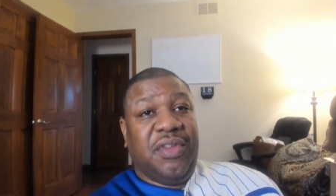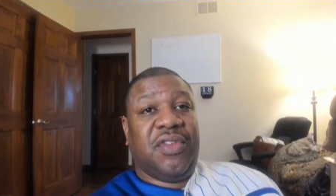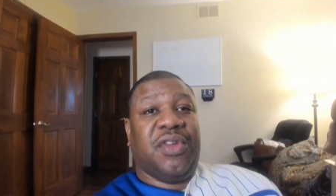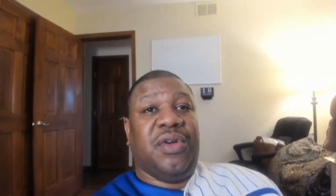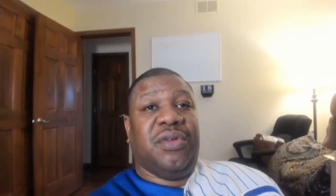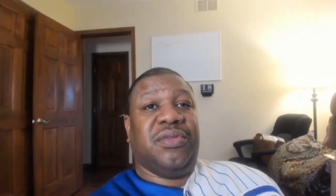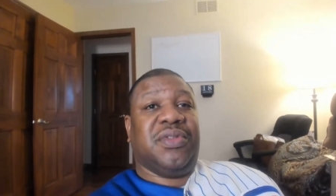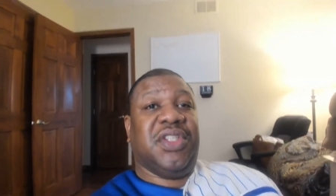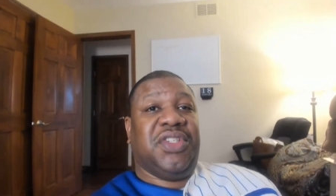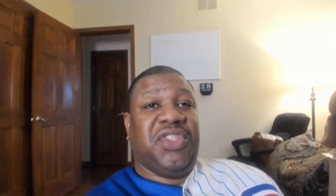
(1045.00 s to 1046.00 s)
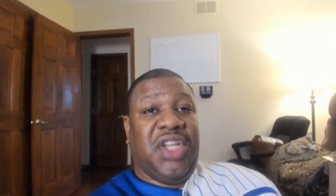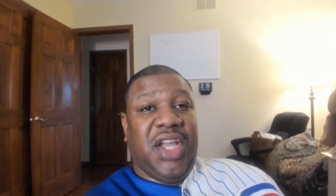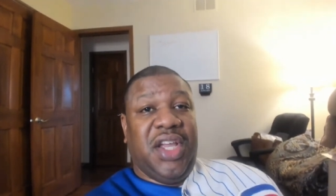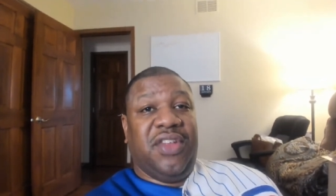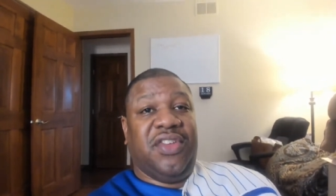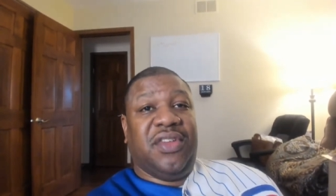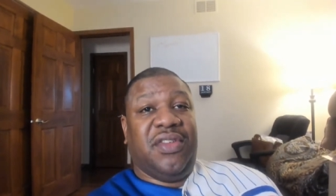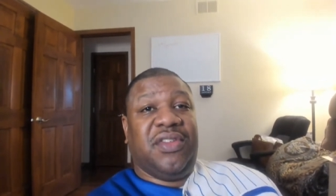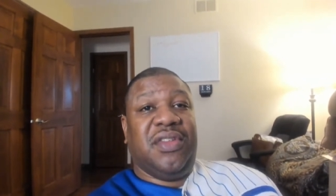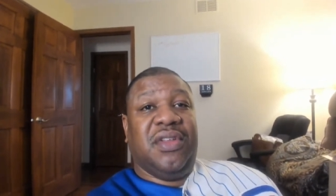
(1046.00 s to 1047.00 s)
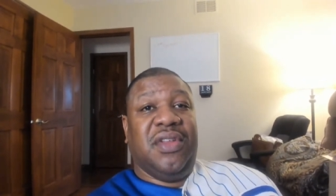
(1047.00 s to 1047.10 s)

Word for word: So this change is